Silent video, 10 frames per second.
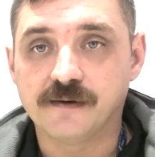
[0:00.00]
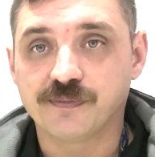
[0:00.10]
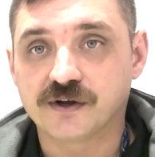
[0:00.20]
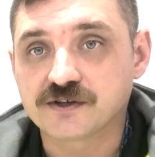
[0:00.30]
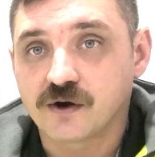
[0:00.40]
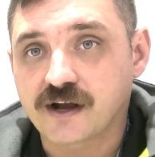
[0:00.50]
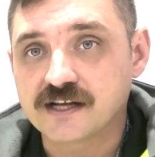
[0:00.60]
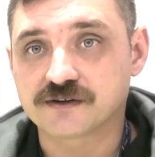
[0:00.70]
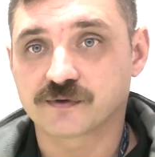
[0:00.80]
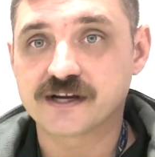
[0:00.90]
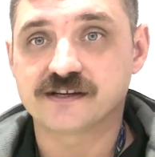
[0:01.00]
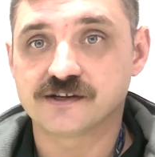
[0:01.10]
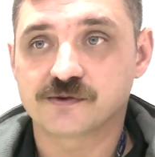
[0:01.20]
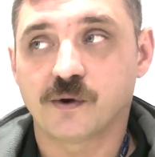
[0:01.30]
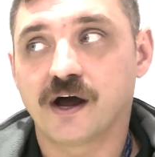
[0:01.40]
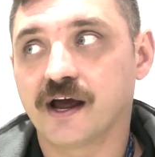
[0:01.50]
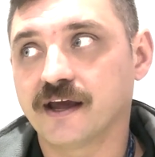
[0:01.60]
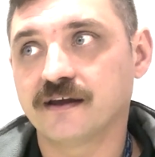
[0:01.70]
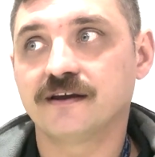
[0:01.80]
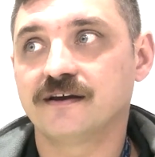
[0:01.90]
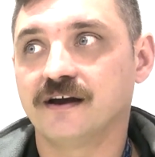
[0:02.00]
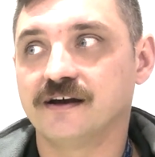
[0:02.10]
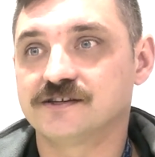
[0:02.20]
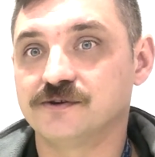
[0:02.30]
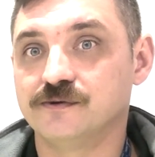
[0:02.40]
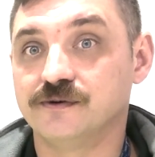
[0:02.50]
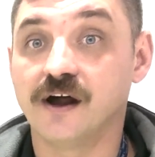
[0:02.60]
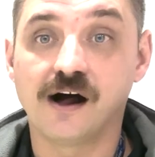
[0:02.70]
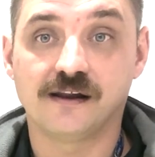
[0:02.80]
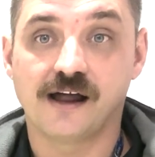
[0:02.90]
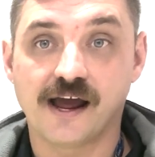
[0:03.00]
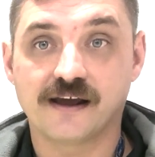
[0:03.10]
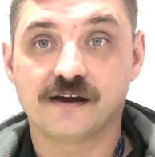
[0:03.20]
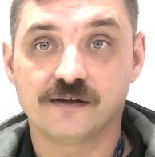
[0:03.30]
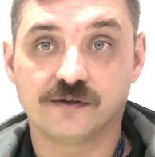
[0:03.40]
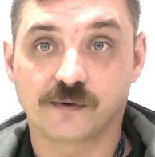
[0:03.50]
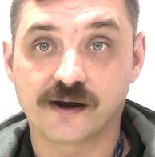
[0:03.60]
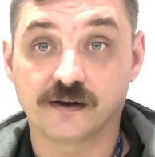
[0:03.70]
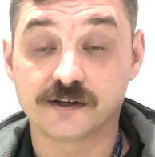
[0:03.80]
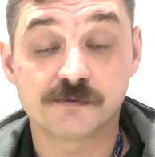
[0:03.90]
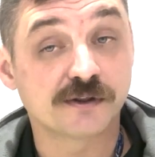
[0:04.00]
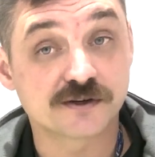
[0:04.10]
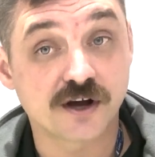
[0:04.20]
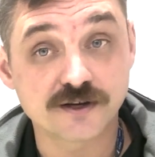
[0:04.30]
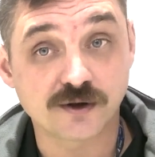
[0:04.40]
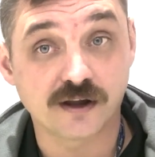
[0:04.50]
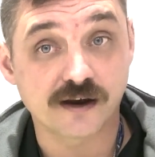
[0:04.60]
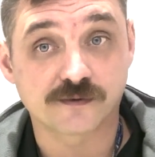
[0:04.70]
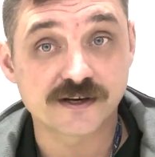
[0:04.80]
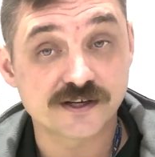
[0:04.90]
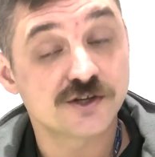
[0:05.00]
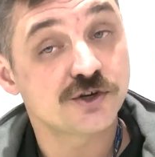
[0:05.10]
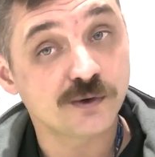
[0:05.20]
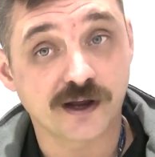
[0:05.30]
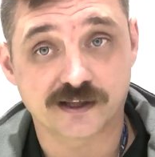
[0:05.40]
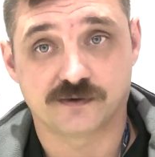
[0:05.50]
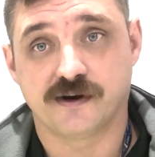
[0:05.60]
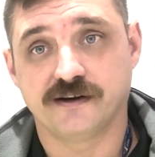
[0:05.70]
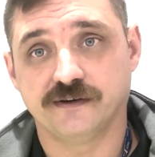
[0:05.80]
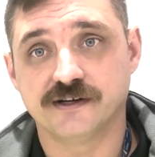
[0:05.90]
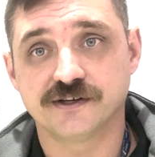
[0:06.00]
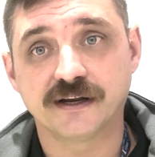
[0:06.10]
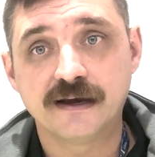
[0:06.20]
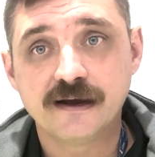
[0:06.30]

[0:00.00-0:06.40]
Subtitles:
There's all kinds of reasons why to not like the radial engine, but there's also a lot of reasons to like the radial engine.